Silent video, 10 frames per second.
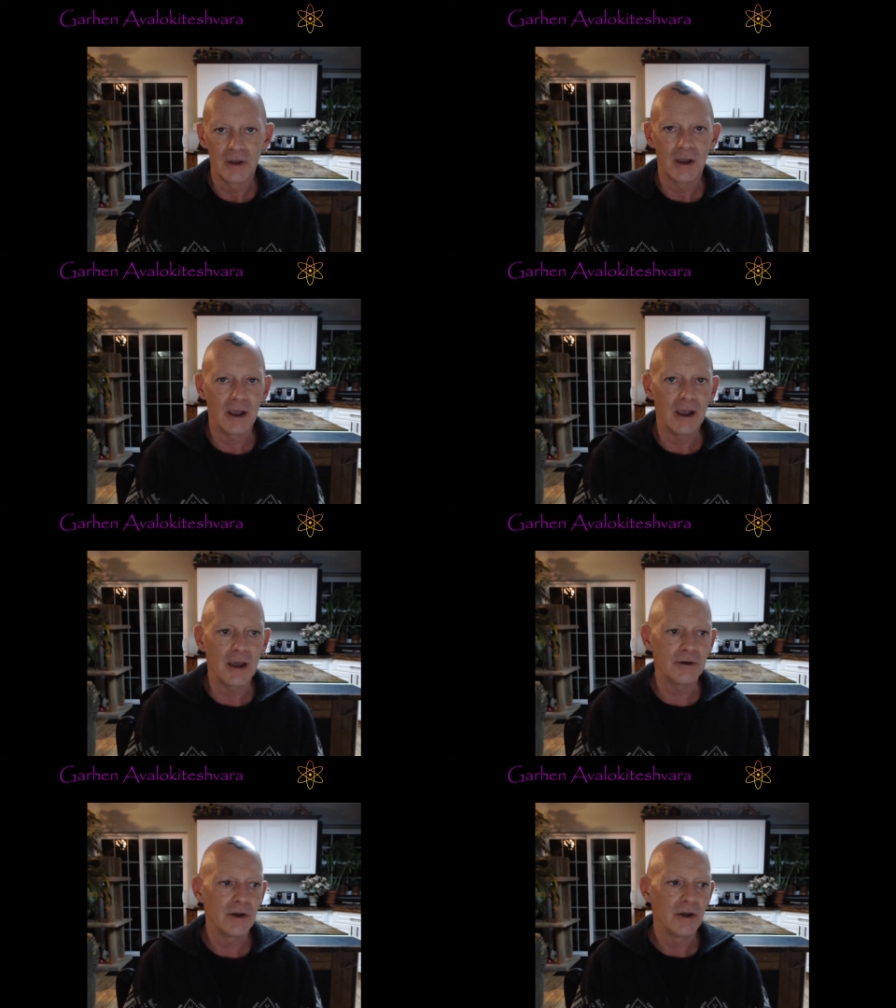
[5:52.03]

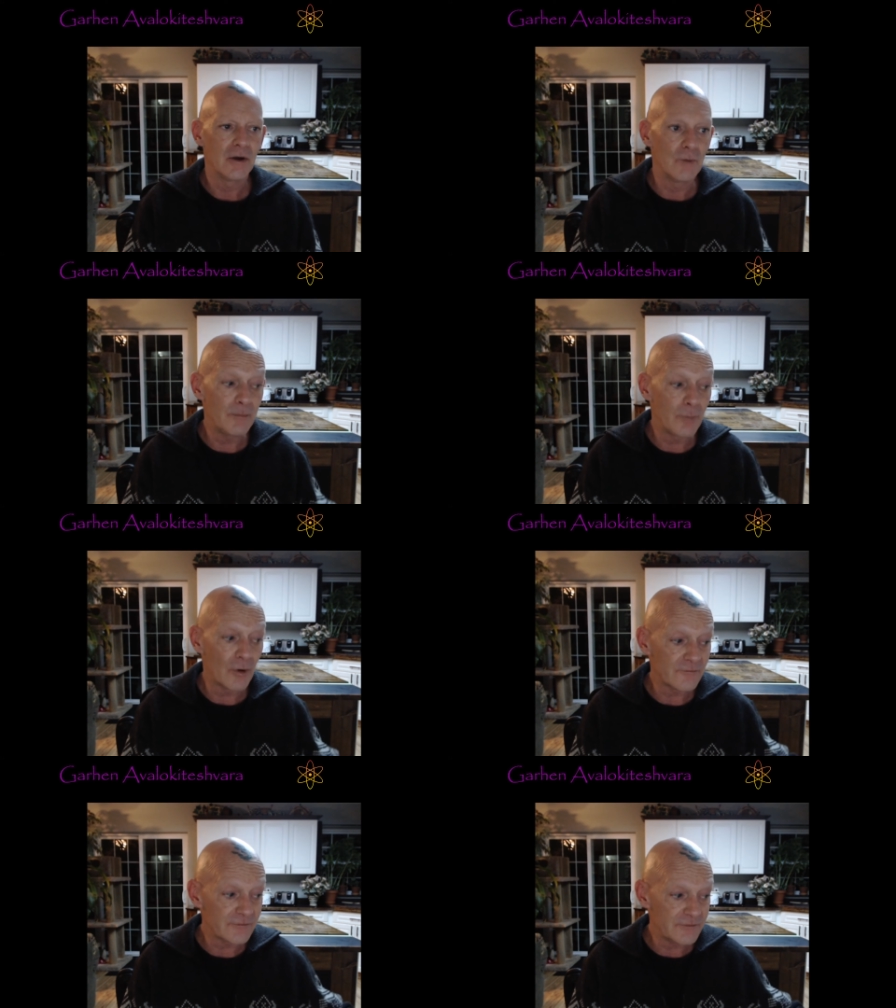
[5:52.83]
and we
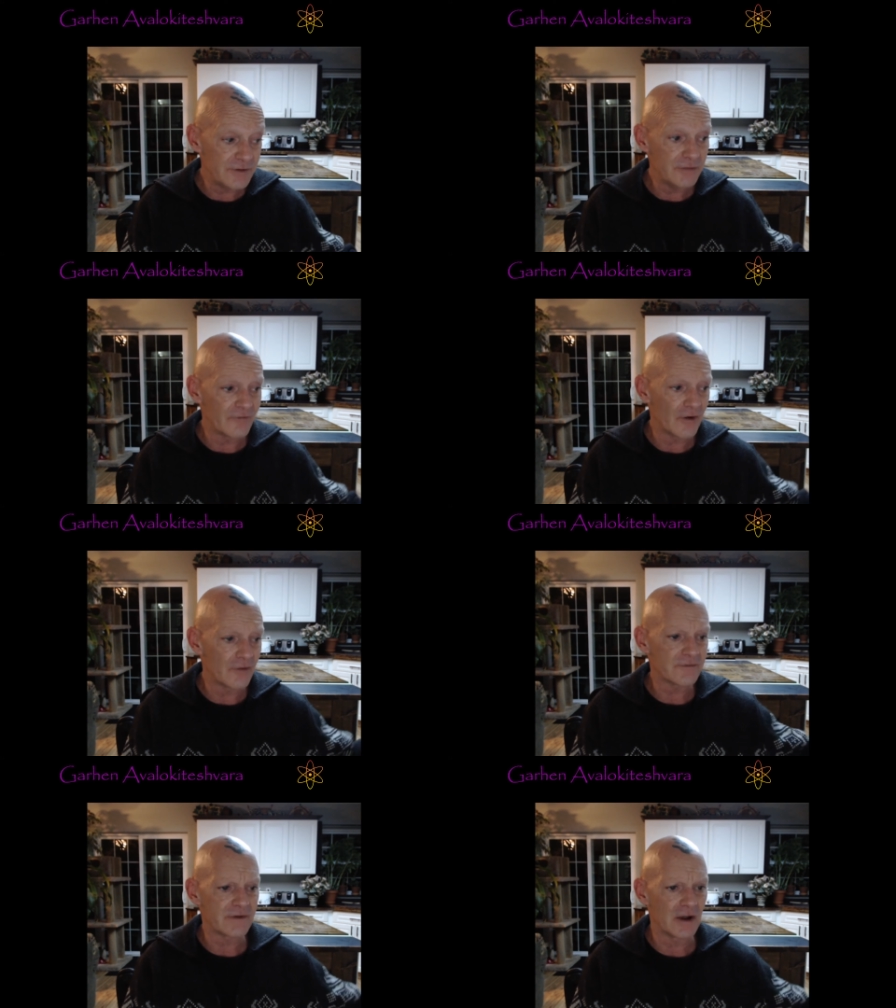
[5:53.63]
perceive
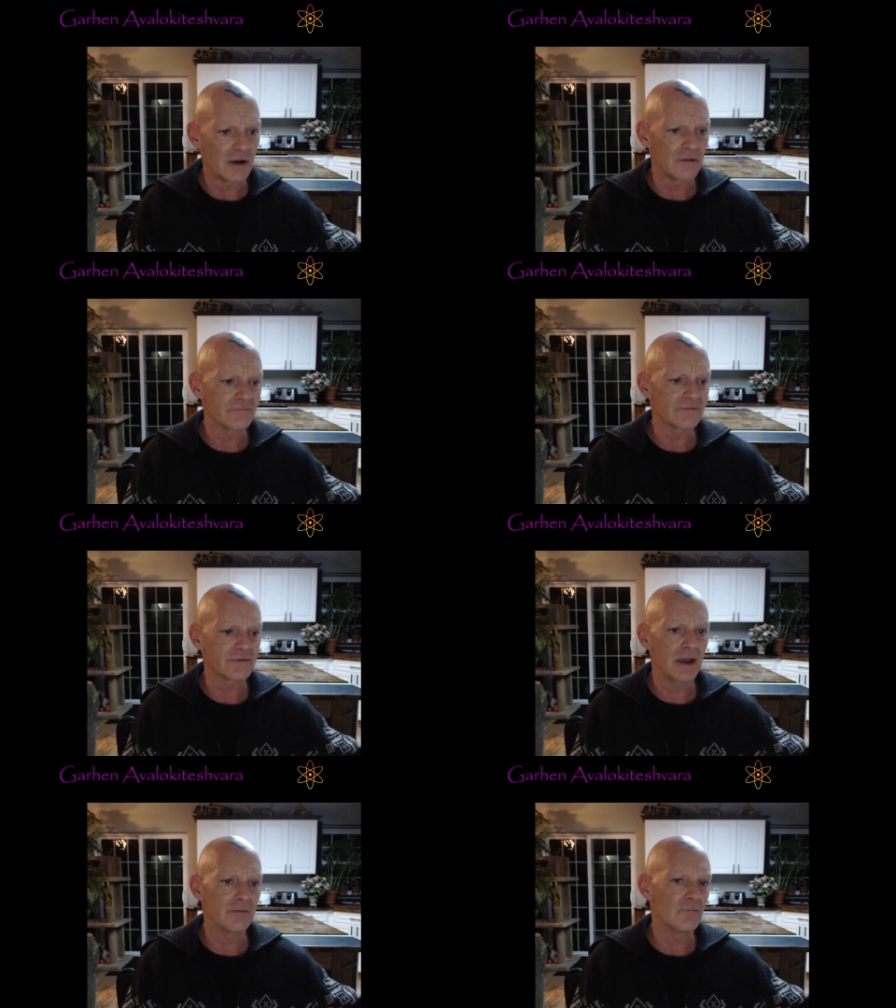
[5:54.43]
ourselves
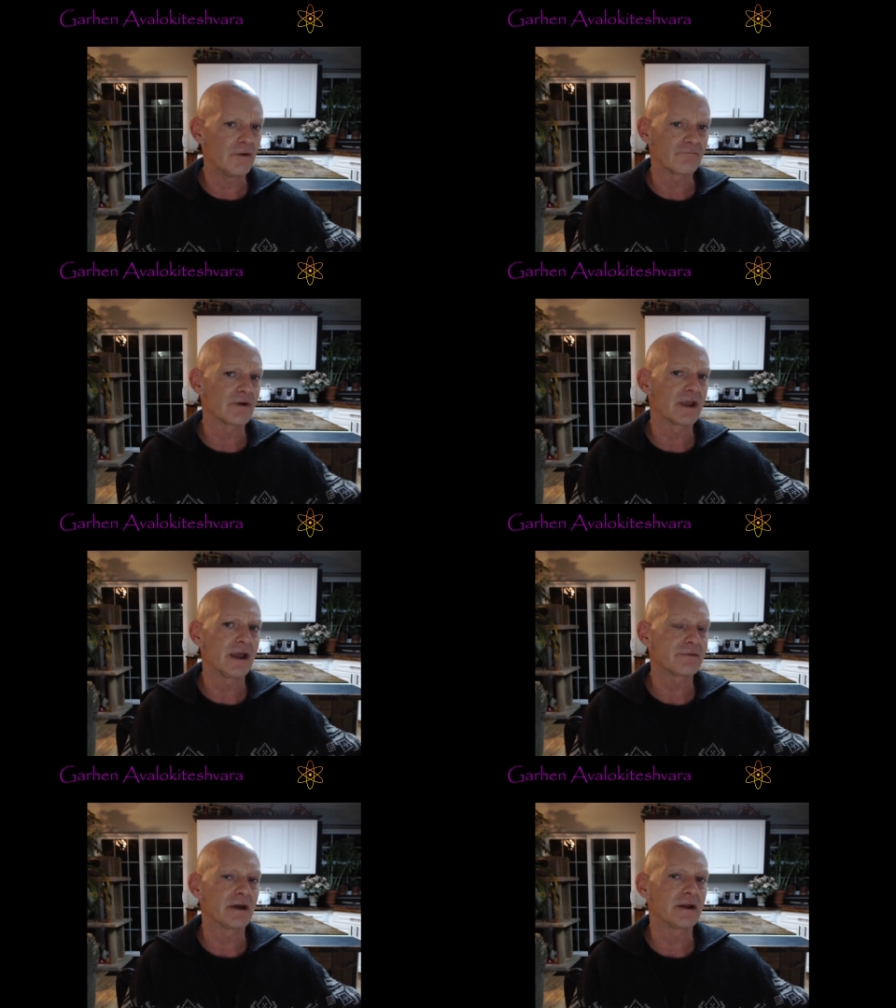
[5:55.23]
and we
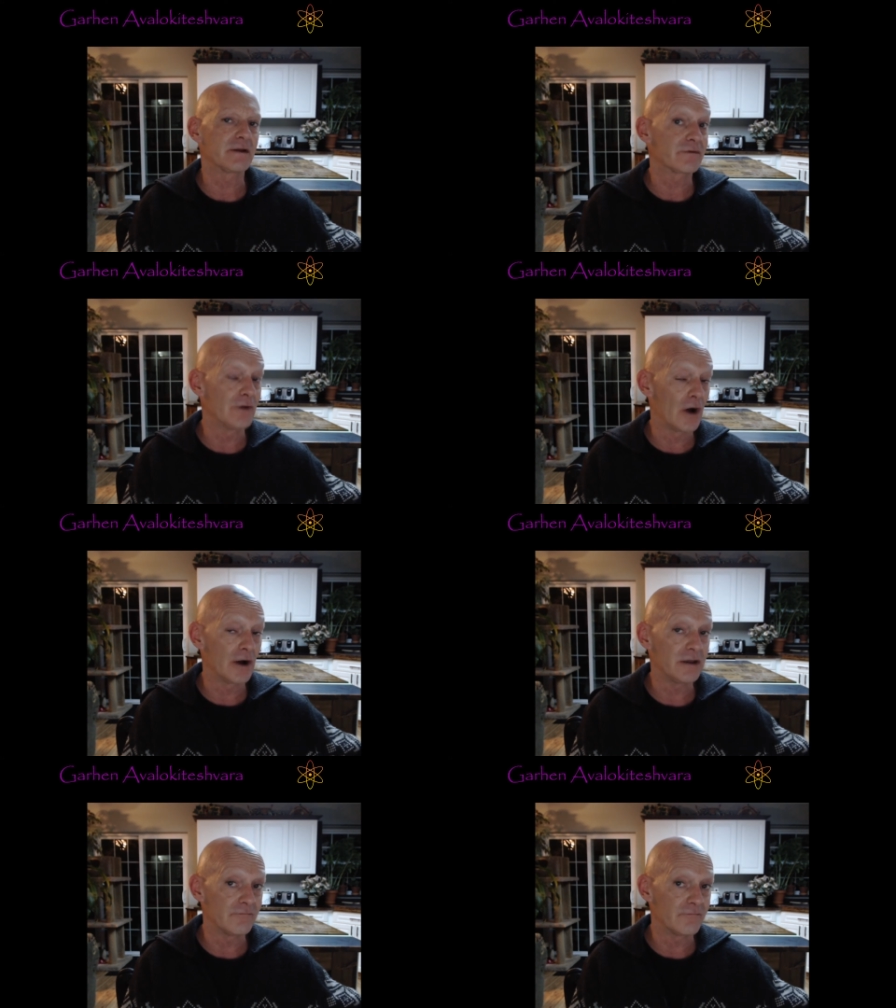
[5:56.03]
forget that it's not
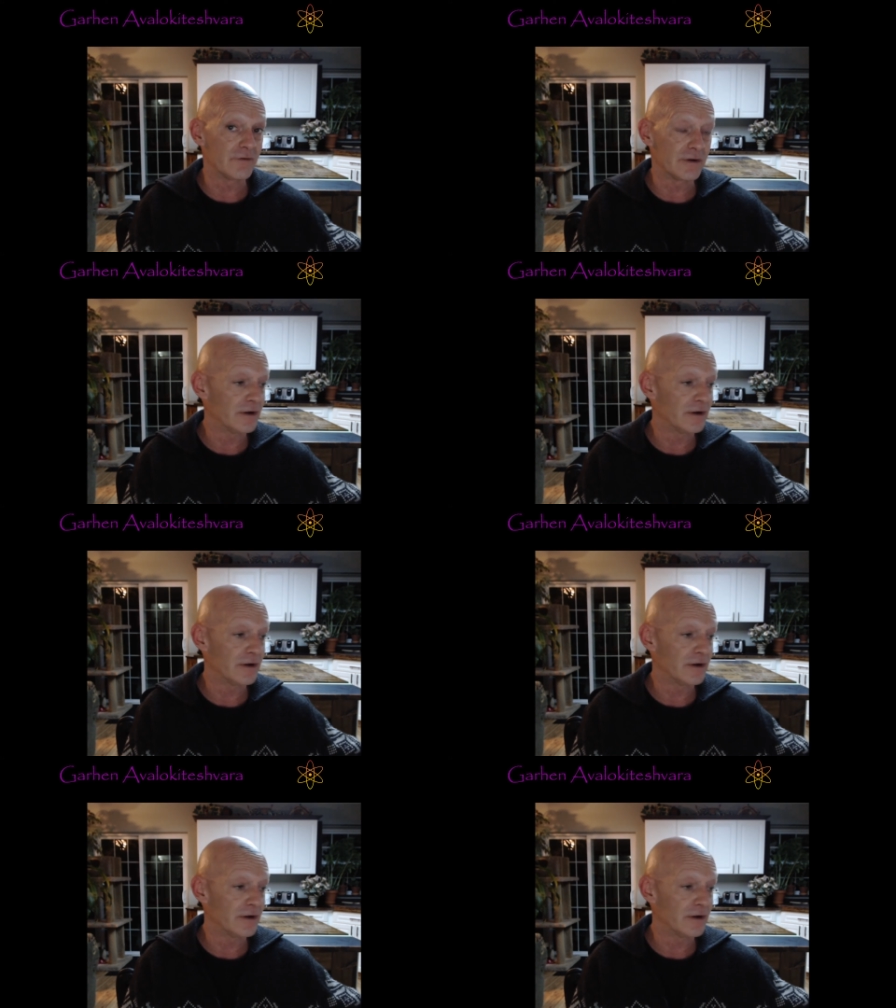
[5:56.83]
even,